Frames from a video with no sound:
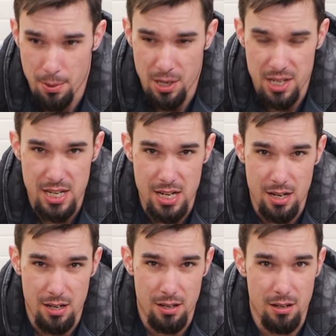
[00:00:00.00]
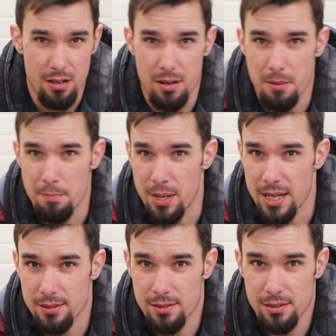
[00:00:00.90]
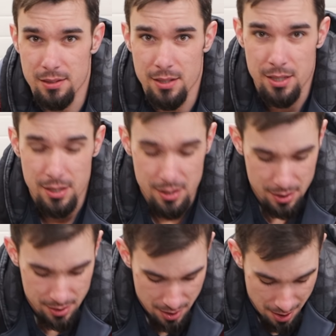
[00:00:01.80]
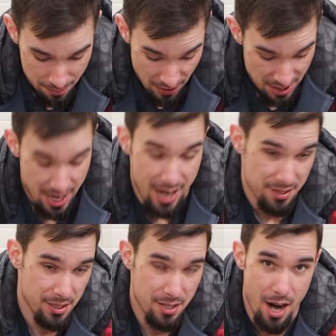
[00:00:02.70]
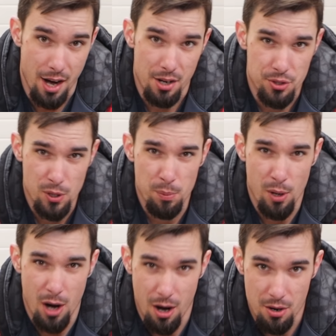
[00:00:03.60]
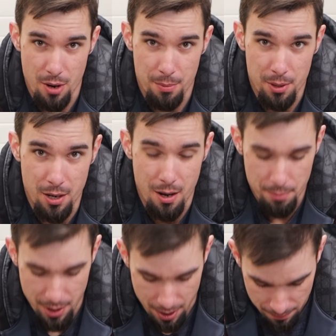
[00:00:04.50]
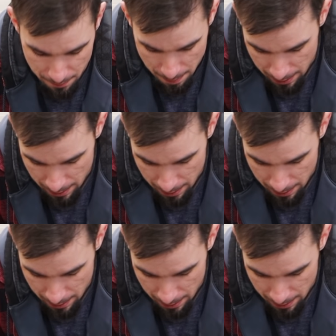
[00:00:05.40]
about a year and a bit. Fantastic tire, super hard rubber compound.